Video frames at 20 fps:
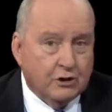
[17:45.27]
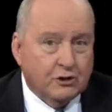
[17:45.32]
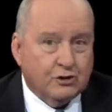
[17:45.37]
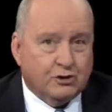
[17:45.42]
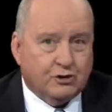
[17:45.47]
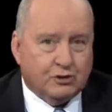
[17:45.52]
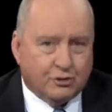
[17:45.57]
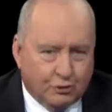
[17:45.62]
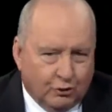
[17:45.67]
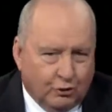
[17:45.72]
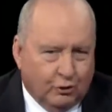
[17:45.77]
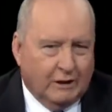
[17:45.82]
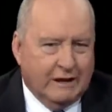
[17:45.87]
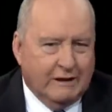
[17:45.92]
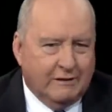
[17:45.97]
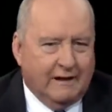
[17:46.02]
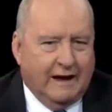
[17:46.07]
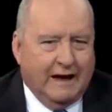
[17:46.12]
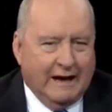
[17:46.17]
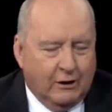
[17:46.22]

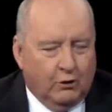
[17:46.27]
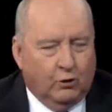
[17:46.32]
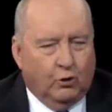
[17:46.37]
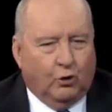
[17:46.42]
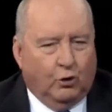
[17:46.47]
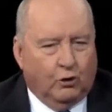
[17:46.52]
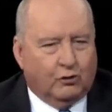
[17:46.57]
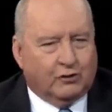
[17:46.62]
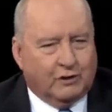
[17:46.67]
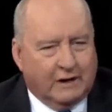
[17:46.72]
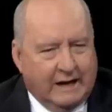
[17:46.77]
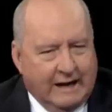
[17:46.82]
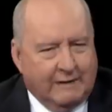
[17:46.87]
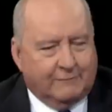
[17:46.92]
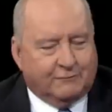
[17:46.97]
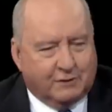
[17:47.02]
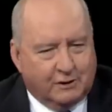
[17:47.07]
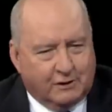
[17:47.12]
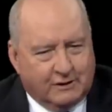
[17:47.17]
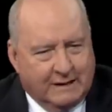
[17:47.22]
Surely they ought to
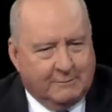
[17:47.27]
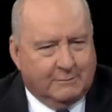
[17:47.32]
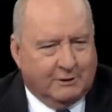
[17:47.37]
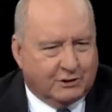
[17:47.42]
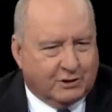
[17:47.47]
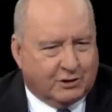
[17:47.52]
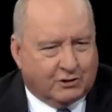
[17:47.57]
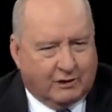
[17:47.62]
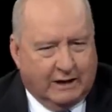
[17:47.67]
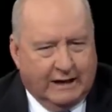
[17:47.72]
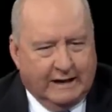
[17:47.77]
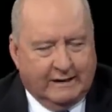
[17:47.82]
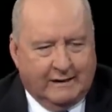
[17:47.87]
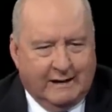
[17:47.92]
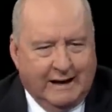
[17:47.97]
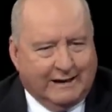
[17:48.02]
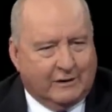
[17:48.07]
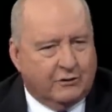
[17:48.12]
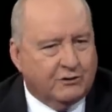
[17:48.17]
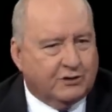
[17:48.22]
have to demonstrate,
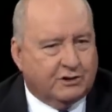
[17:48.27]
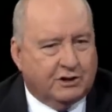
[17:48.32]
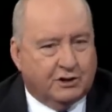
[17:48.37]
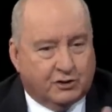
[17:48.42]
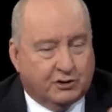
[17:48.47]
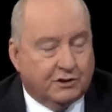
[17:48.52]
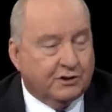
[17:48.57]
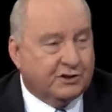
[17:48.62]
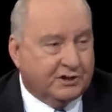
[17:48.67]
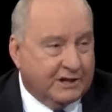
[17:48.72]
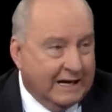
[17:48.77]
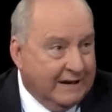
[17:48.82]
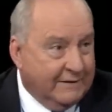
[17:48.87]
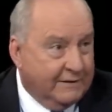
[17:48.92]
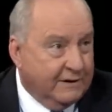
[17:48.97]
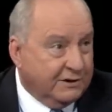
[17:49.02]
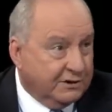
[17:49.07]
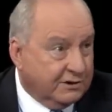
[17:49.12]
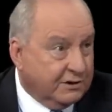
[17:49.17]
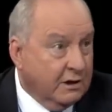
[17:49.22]
and acousticians
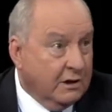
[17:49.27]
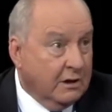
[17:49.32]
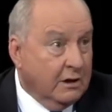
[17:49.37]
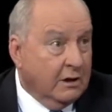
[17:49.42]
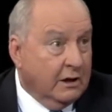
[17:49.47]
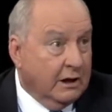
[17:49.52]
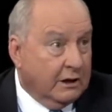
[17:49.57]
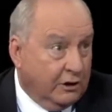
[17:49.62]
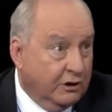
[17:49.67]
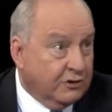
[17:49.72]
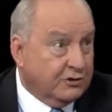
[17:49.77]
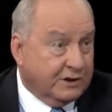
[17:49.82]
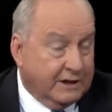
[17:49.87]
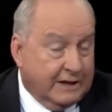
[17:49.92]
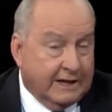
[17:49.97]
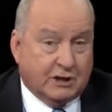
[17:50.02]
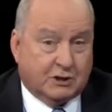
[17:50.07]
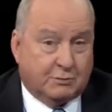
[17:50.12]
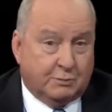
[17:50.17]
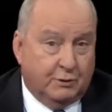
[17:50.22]
say this,
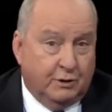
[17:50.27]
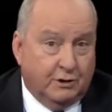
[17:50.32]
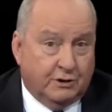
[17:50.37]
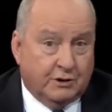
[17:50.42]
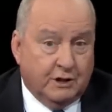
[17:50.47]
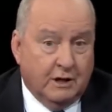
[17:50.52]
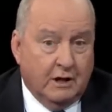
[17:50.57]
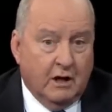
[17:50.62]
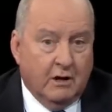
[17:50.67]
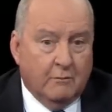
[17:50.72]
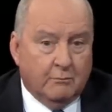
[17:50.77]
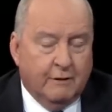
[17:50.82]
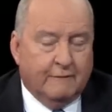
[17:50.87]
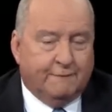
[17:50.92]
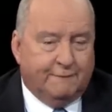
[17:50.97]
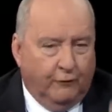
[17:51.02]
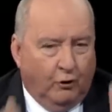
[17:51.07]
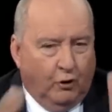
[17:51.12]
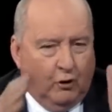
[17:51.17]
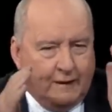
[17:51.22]
acoustic experts,
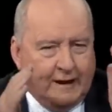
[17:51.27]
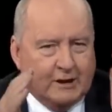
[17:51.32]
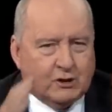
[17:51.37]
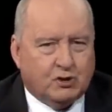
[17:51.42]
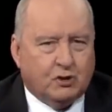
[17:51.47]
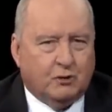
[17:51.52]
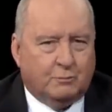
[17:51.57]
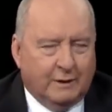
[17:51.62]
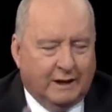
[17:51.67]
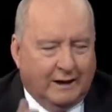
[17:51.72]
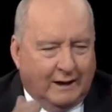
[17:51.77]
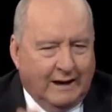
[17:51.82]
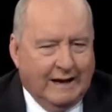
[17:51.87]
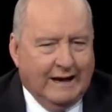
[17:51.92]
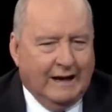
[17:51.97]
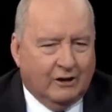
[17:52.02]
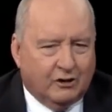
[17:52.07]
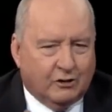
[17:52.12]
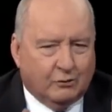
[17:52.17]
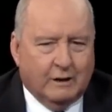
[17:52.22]
before they should be
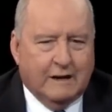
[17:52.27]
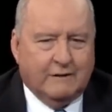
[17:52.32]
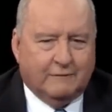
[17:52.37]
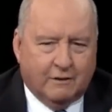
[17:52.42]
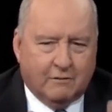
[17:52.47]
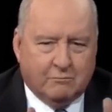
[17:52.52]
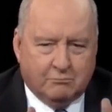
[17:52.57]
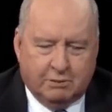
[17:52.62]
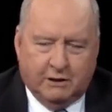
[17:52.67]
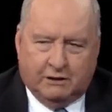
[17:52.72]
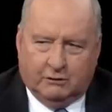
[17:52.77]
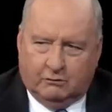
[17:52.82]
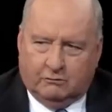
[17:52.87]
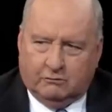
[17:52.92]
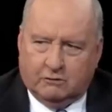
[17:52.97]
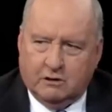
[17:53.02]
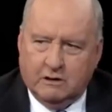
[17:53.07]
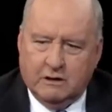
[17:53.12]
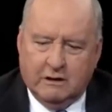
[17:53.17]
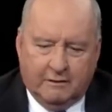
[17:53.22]
allowed to even
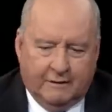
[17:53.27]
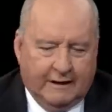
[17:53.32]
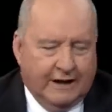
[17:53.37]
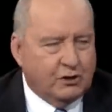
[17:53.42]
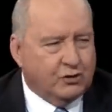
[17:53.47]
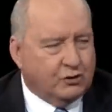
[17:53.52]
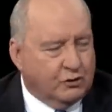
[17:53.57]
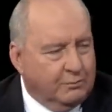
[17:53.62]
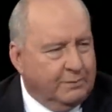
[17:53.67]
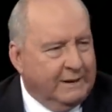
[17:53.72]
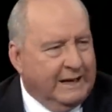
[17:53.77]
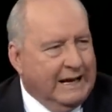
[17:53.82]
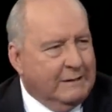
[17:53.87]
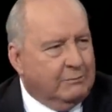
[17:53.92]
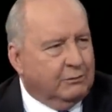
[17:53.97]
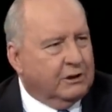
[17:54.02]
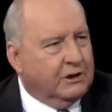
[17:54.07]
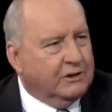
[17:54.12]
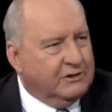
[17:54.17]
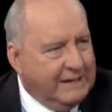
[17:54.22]
build, they should be
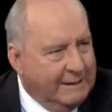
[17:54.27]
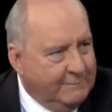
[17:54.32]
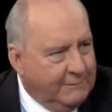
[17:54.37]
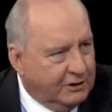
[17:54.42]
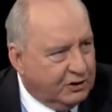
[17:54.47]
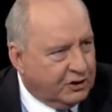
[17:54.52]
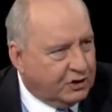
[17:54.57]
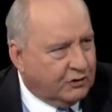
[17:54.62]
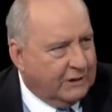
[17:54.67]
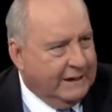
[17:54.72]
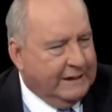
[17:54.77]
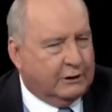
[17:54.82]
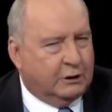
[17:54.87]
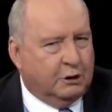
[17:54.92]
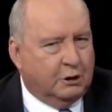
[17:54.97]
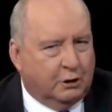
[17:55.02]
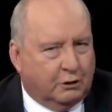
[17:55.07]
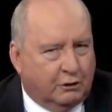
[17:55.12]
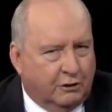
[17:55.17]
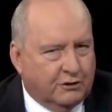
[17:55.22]
able to demonstrate
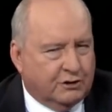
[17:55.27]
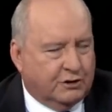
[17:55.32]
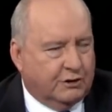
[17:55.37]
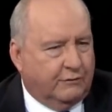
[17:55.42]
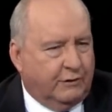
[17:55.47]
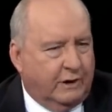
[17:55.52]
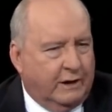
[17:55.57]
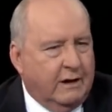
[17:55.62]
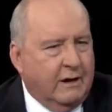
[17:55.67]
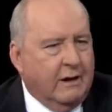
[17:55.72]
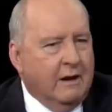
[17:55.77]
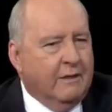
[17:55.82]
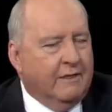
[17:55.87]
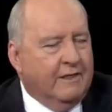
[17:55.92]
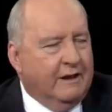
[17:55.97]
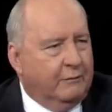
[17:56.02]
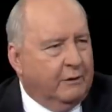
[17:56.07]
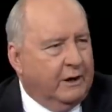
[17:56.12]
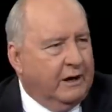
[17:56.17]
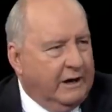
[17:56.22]
conclusively
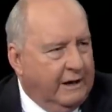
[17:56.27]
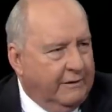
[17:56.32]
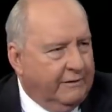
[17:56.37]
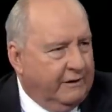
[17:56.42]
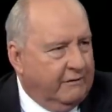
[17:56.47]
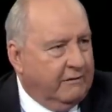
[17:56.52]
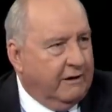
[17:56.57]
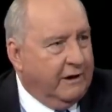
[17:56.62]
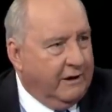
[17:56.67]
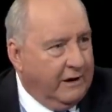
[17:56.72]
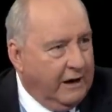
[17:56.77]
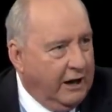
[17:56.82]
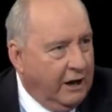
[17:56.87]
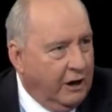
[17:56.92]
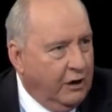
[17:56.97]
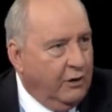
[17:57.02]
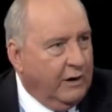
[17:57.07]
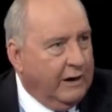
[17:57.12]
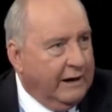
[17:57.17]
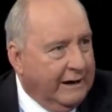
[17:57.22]
there are
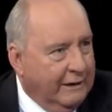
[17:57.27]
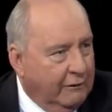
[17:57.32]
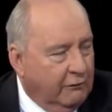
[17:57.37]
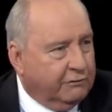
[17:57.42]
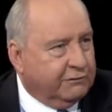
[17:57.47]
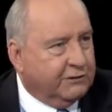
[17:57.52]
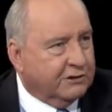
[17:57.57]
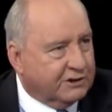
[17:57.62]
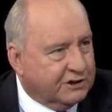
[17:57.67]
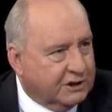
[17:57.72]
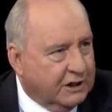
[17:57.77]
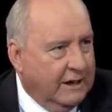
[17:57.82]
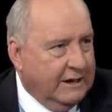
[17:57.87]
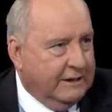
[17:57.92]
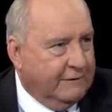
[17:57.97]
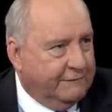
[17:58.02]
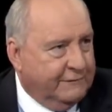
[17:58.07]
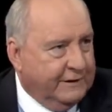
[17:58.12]
no health side